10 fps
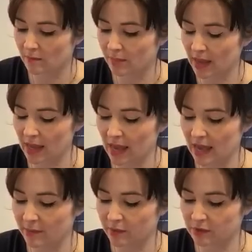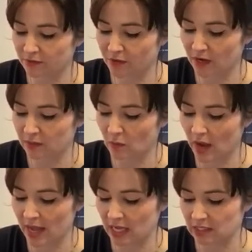being able to find
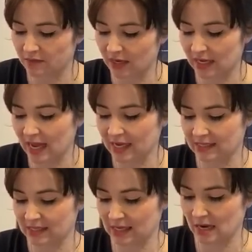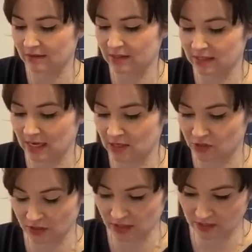ways of connecting our
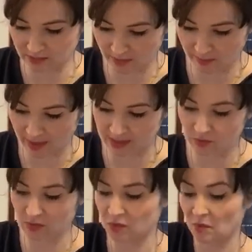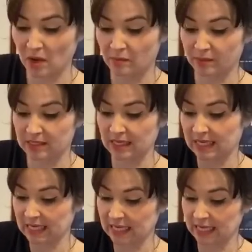international customer base, which we weren't
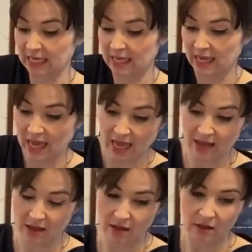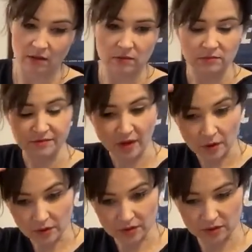particularly
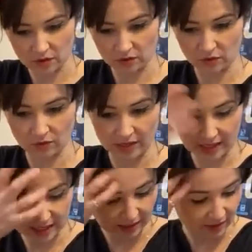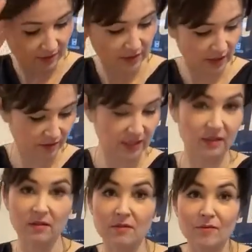focused on or really, you know,
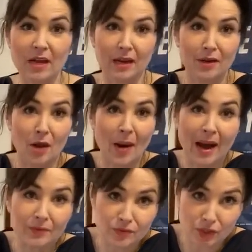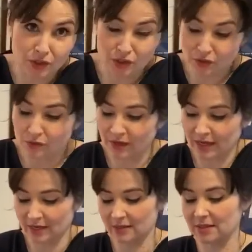didn't really know how to do
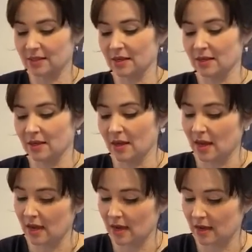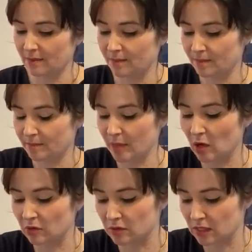that um,
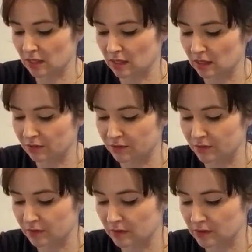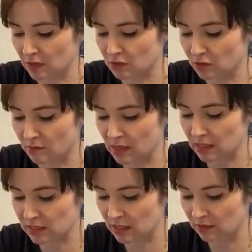beyond our kind of social
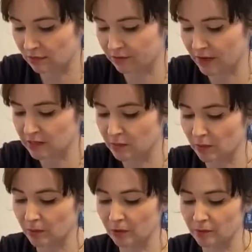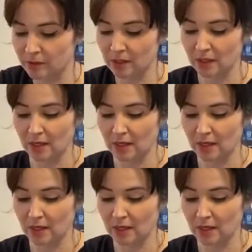media and Facebook groups.